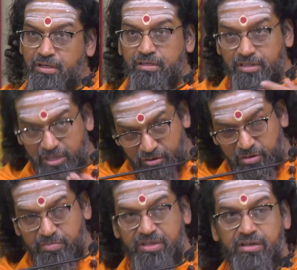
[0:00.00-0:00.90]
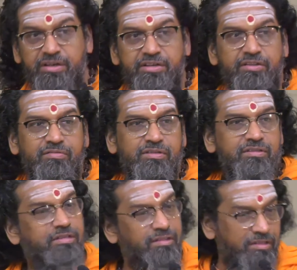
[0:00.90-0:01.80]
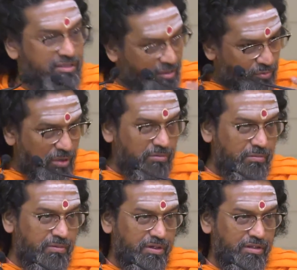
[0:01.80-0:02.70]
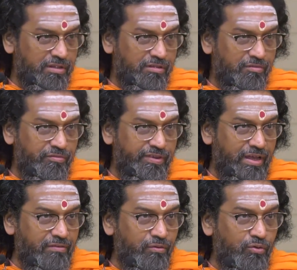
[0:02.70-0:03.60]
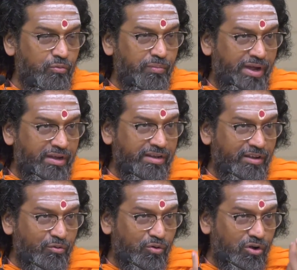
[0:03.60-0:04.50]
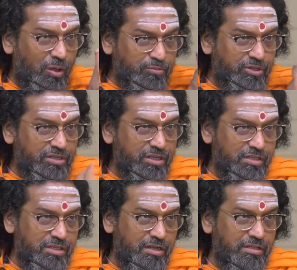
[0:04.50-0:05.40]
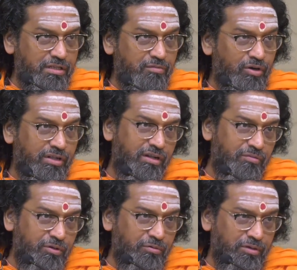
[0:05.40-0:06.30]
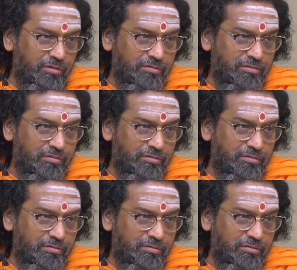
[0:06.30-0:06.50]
They are all my relatives. This is the problem. We have our own mind and all obsessions are there. What can we do now?